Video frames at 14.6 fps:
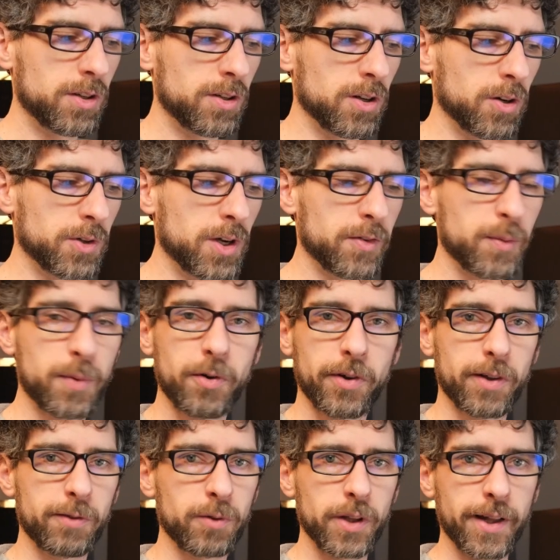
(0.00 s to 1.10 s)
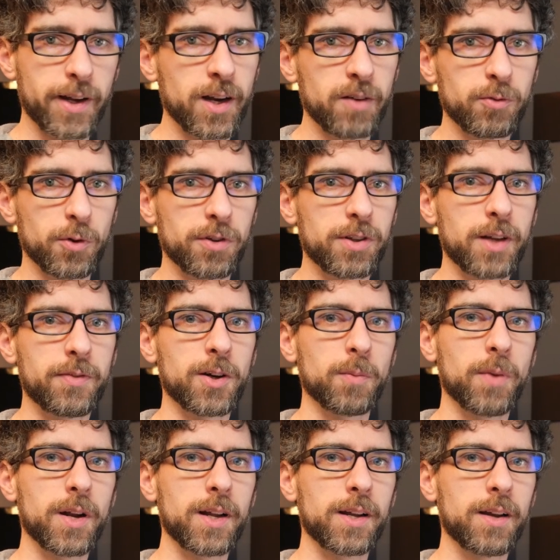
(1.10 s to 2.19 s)
You know, you have to be really, really careful of saving your
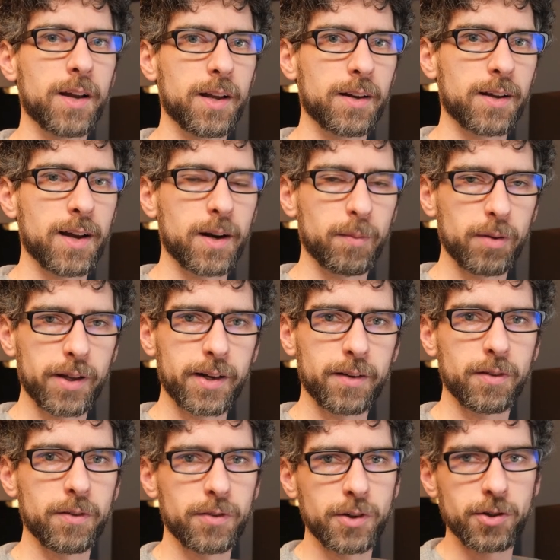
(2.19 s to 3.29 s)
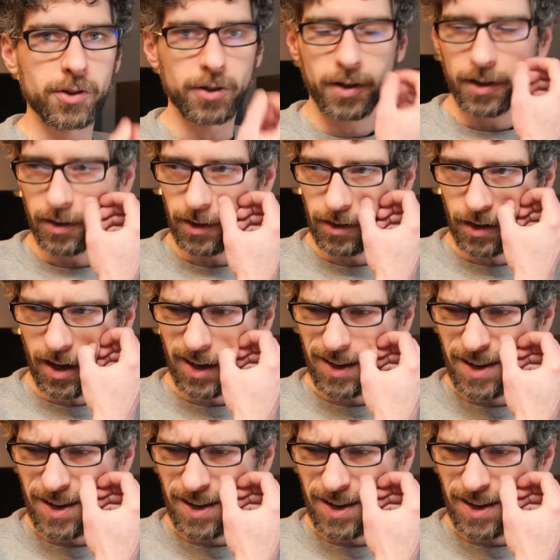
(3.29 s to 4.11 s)
money and kind of planning for the future because it's not